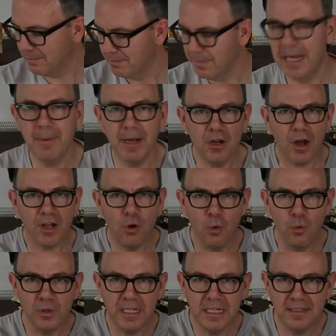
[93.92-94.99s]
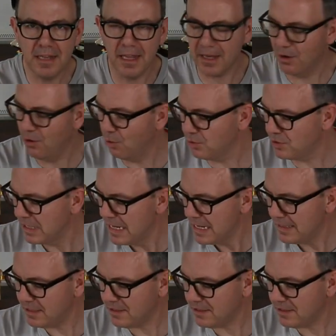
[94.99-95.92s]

it. But anyway, like all these Lego hauls,